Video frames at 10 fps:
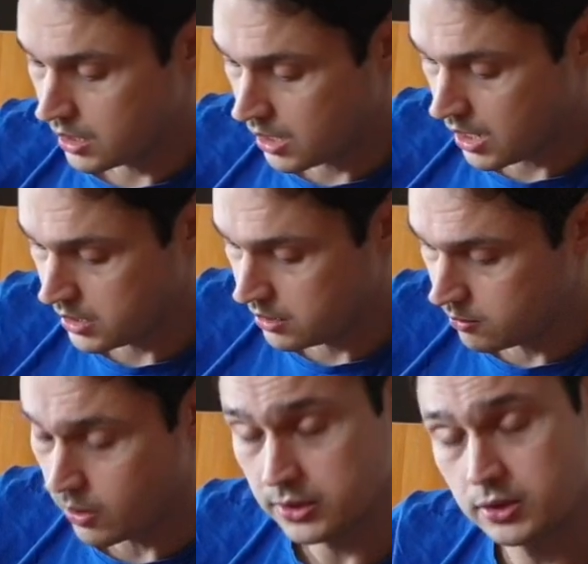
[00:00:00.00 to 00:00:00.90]
I
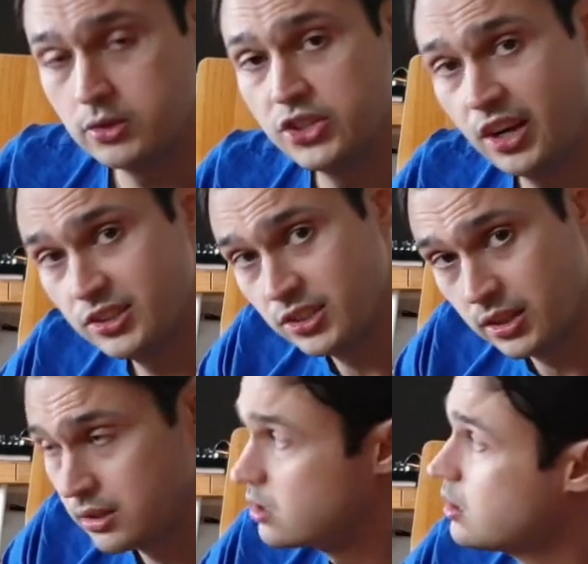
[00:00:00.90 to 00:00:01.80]
wanted to change
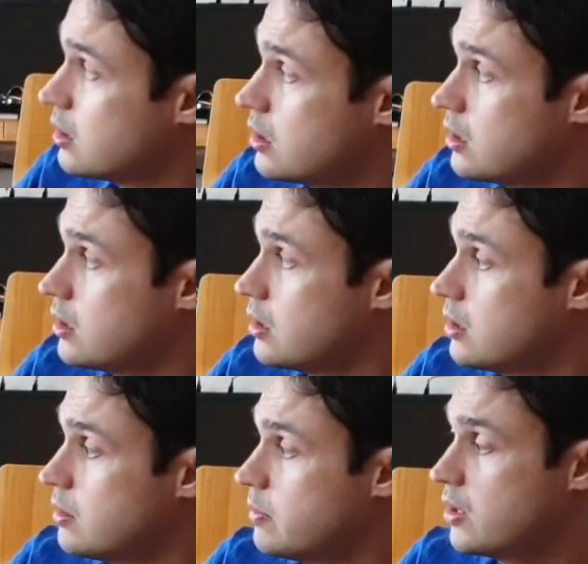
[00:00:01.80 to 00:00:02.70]
it
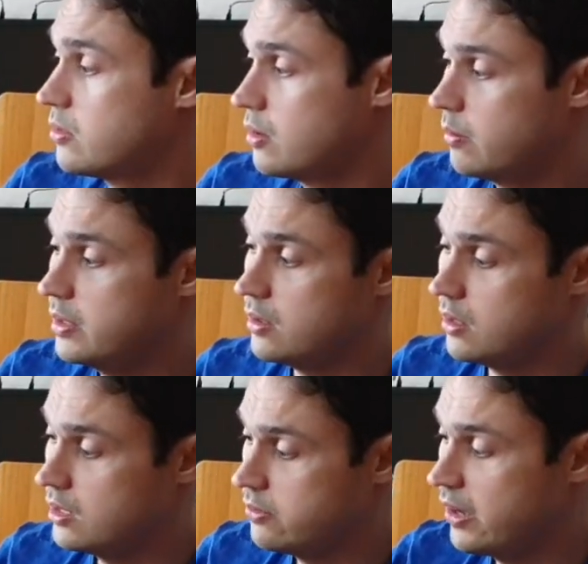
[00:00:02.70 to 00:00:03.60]
because, I mean,
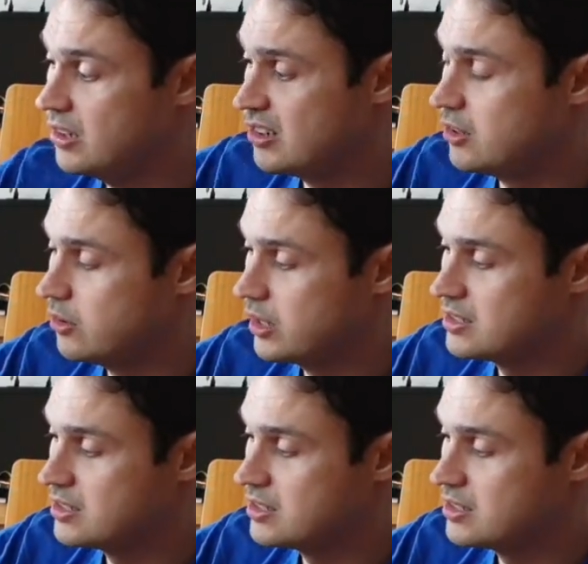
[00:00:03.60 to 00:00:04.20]
let's face it, you